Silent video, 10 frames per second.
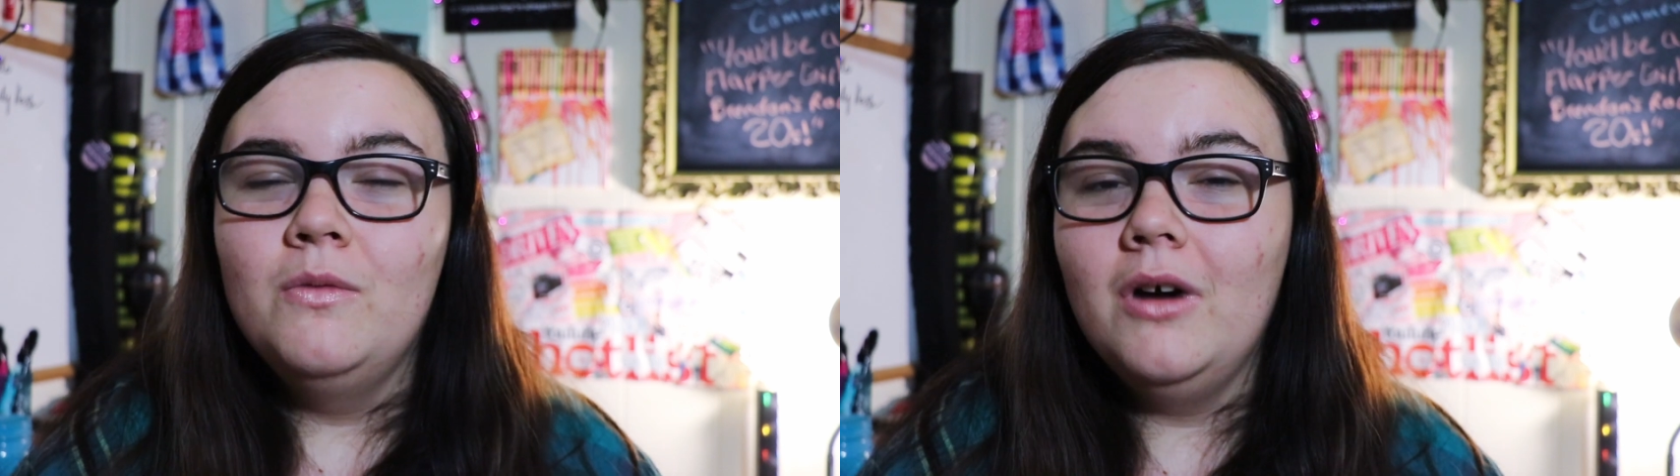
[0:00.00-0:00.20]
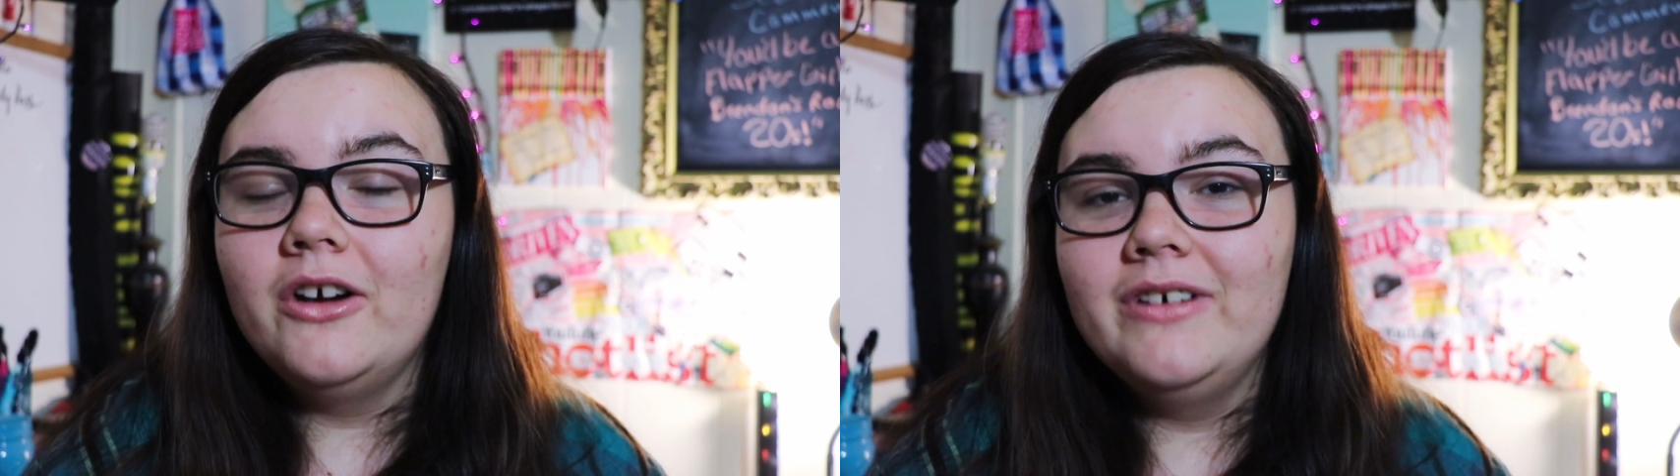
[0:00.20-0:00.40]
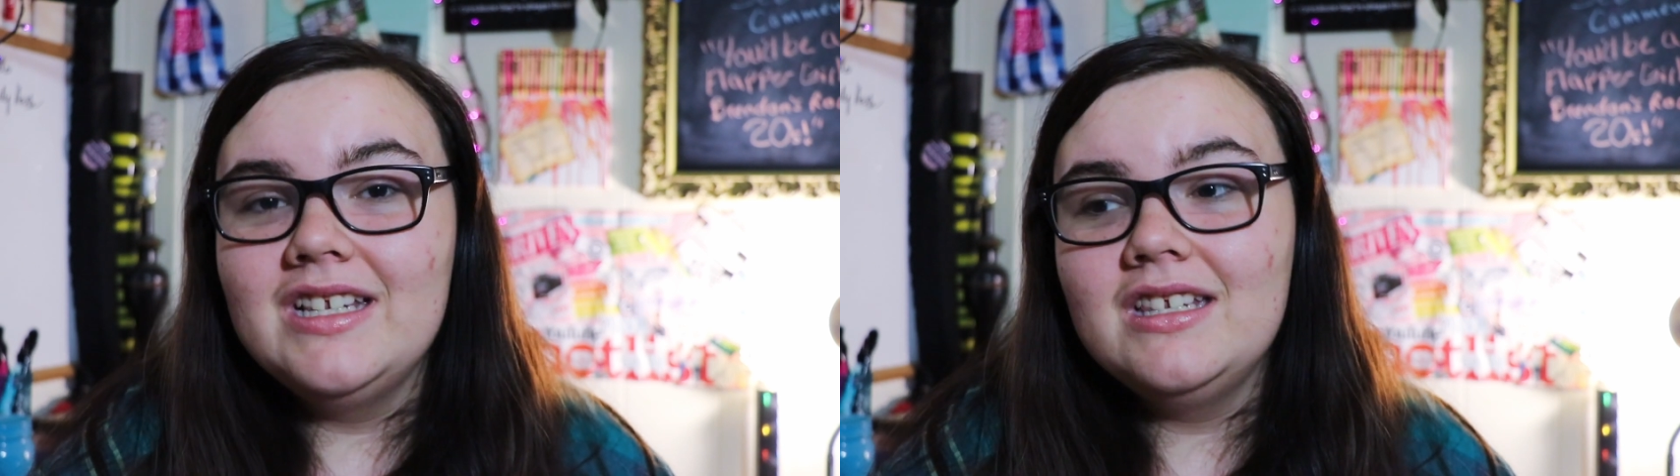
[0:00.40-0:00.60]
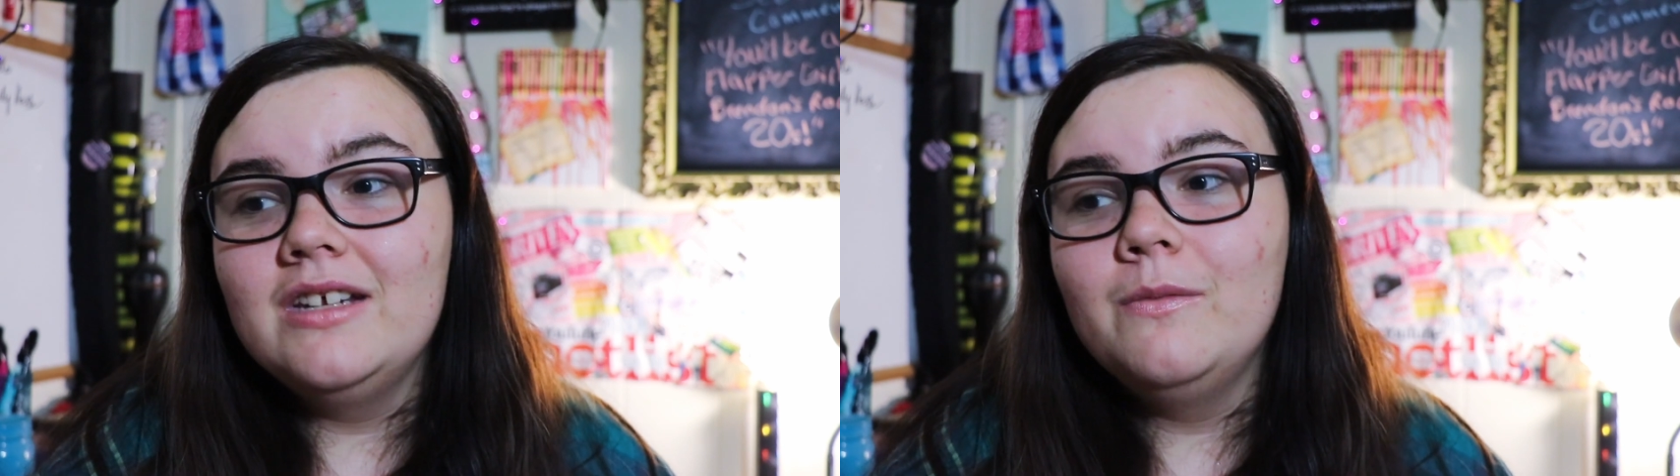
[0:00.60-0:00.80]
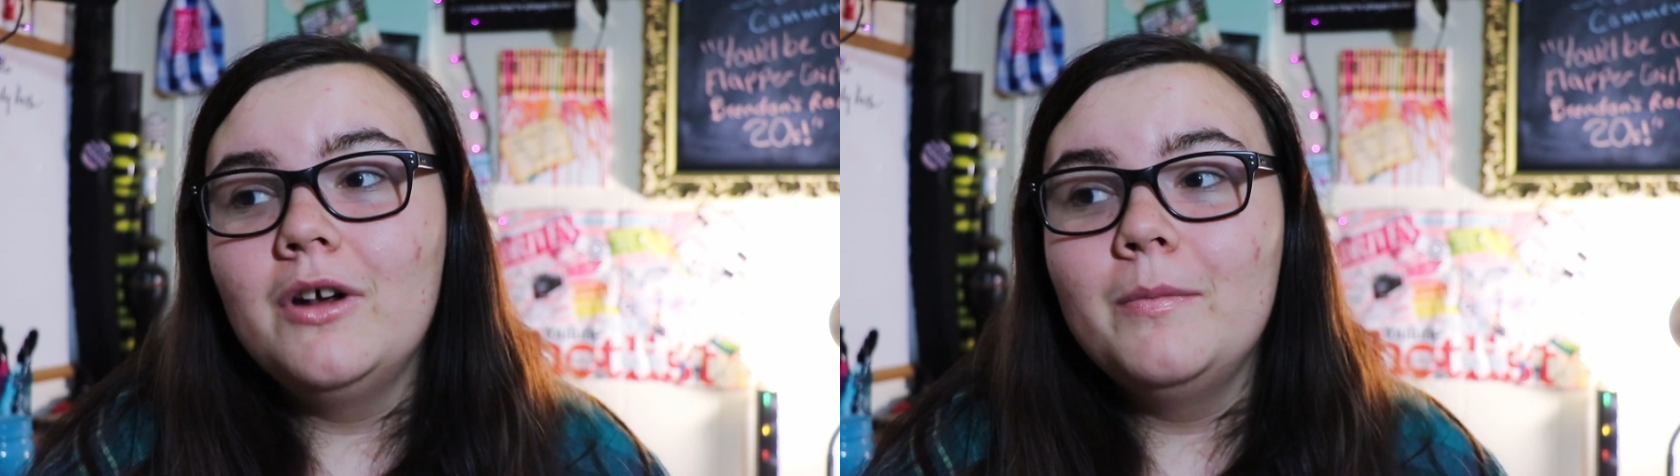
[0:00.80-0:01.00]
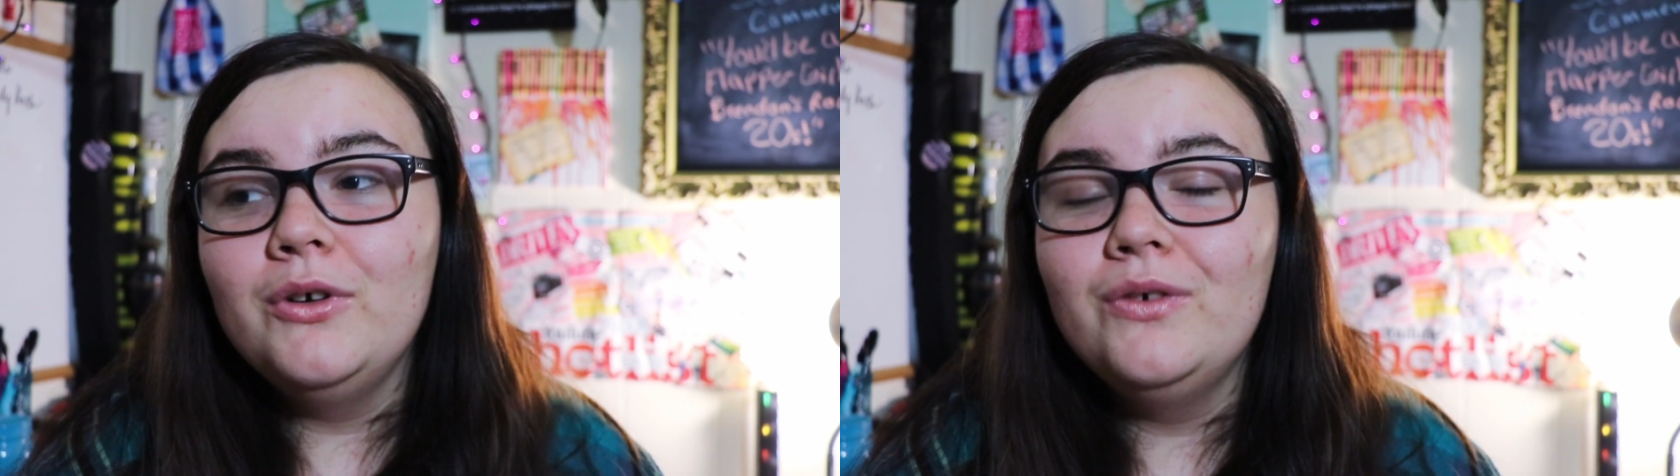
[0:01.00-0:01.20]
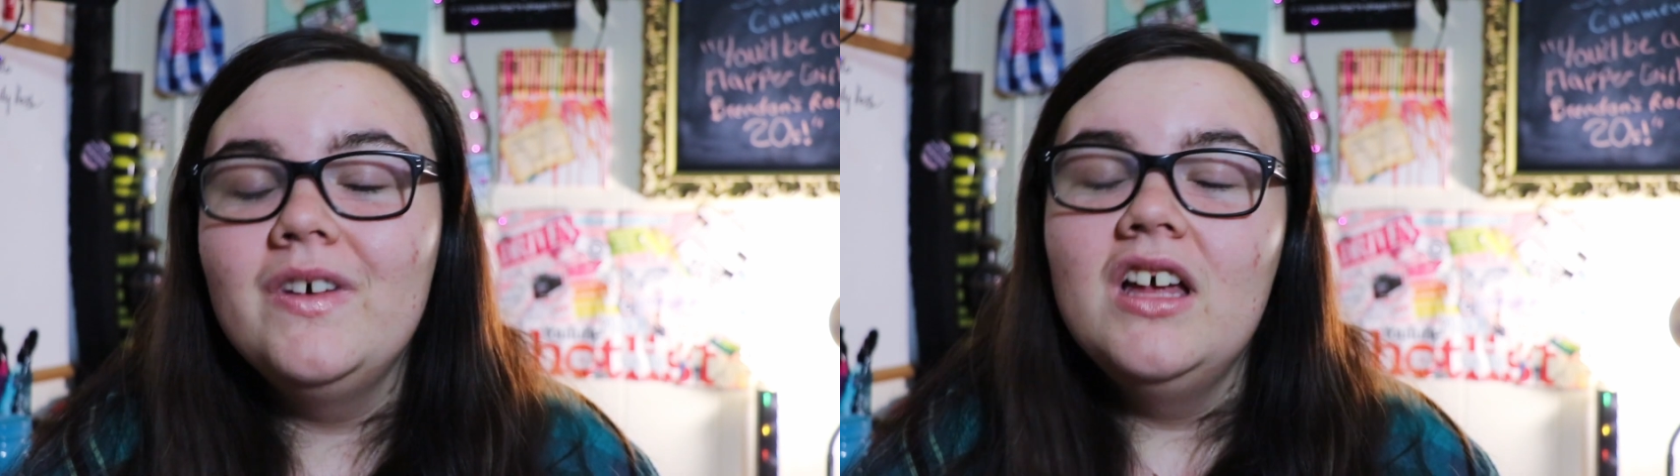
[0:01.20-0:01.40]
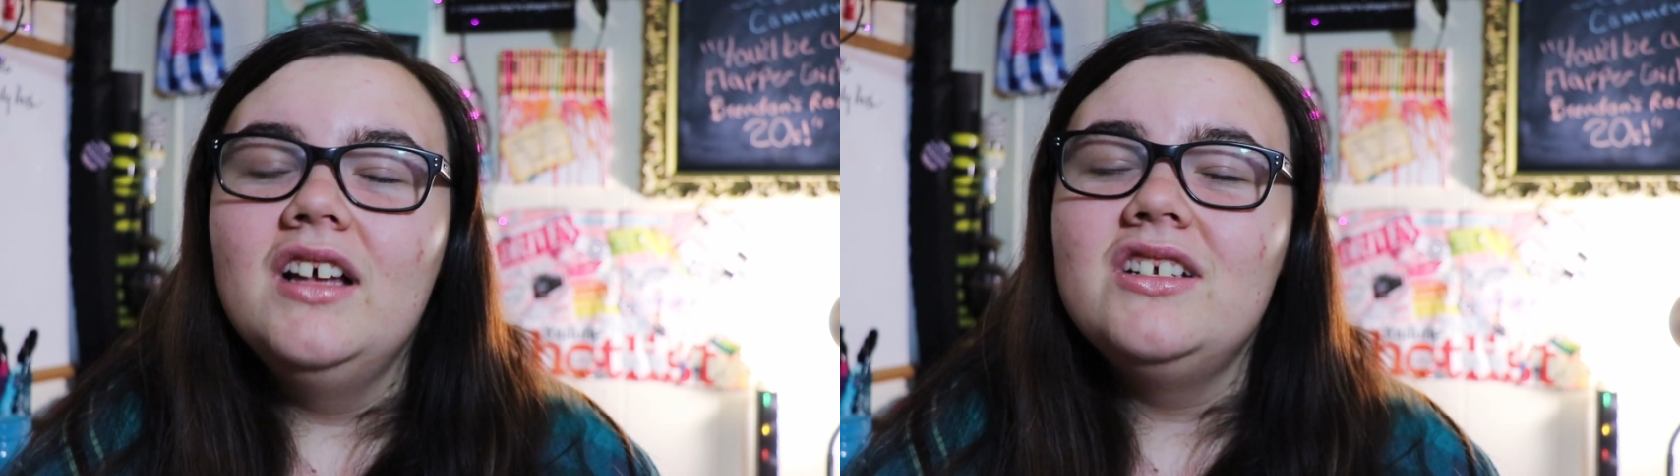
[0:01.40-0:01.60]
water resistant, waterproof,